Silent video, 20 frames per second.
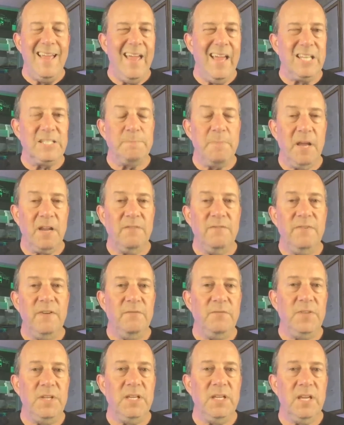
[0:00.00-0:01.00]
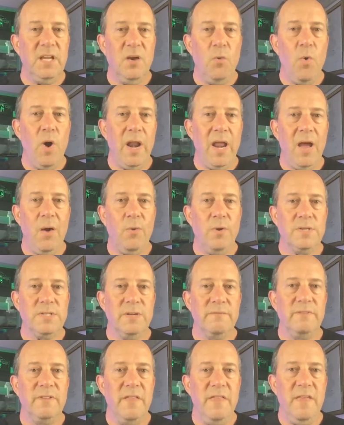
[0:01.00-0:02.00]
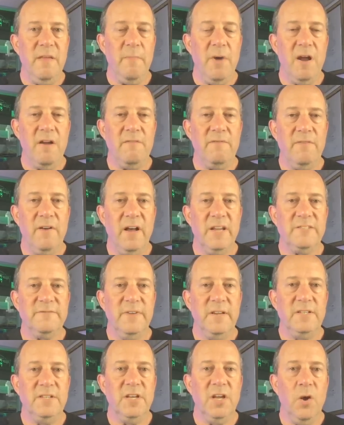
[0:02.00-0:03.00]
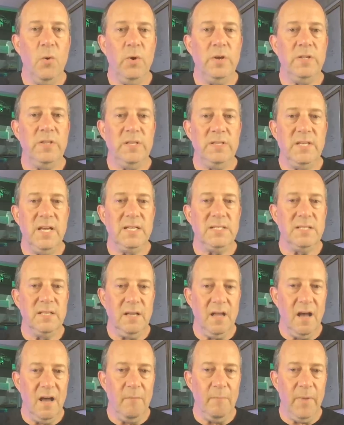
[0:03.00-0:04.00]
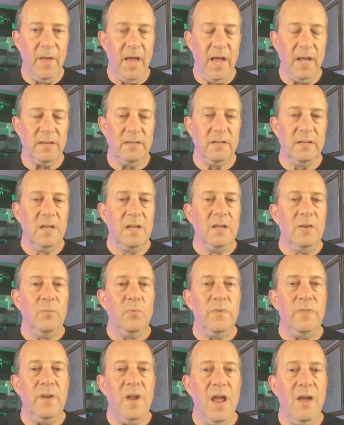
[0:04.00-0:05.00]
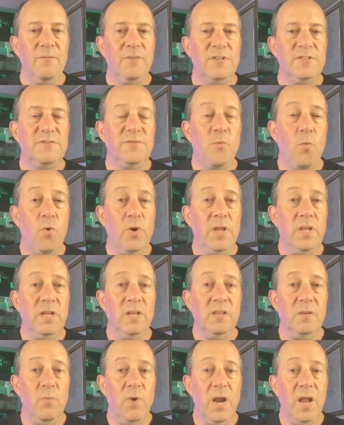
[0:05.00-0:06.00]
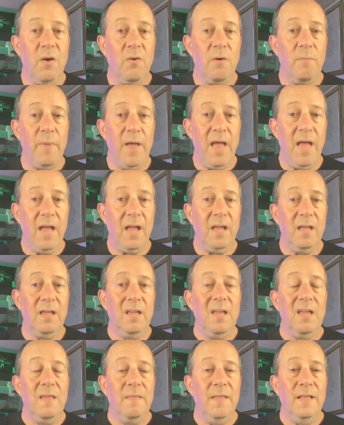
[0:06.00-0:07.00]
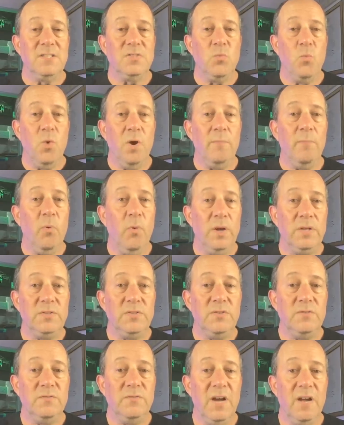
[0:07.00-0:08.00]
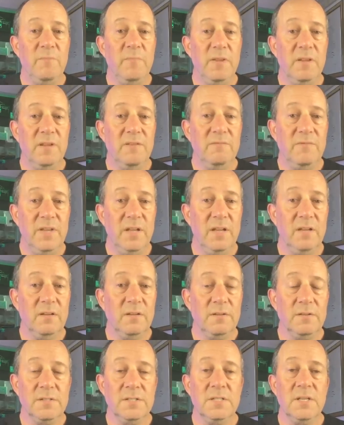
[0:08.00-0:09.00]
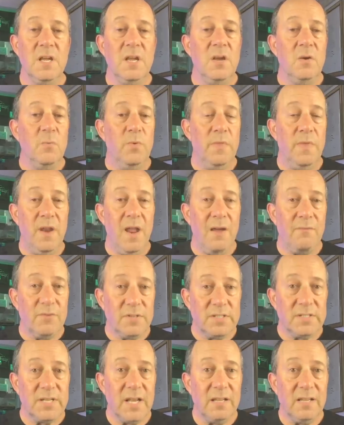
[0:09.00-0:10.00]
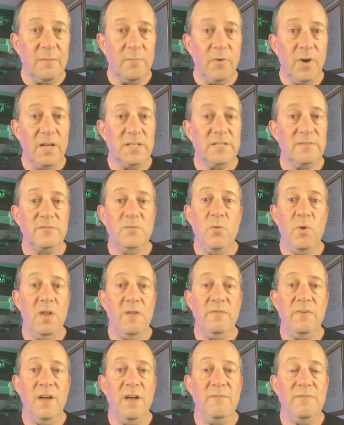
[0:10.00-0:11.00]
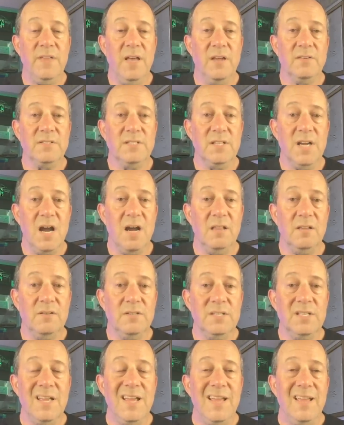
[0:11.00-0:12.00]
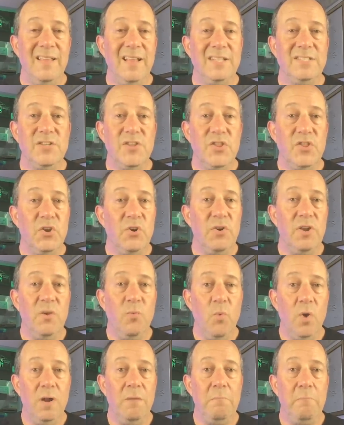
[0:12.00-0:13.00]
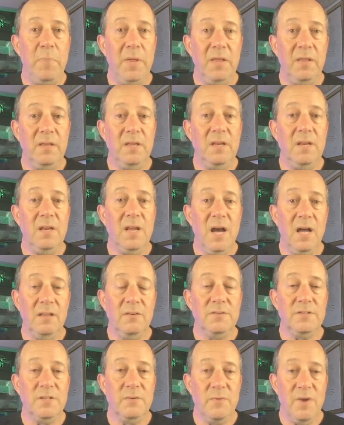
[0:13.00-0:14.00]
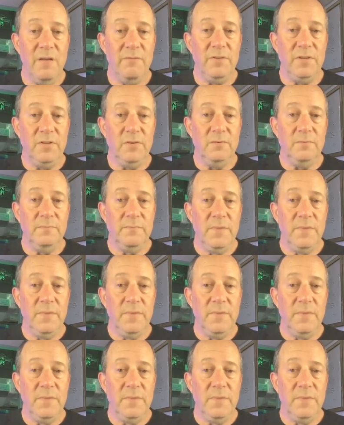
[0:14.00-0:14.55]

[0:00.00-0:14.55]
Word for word: Expect 50 gigawatt hours of lithium iron phosphate to go into the Tesla Compact. With an average 40 kilowatt hour pack, that's 1.25 million vehicles. With an average selling price of $25,000, that's $31 billion in revenue.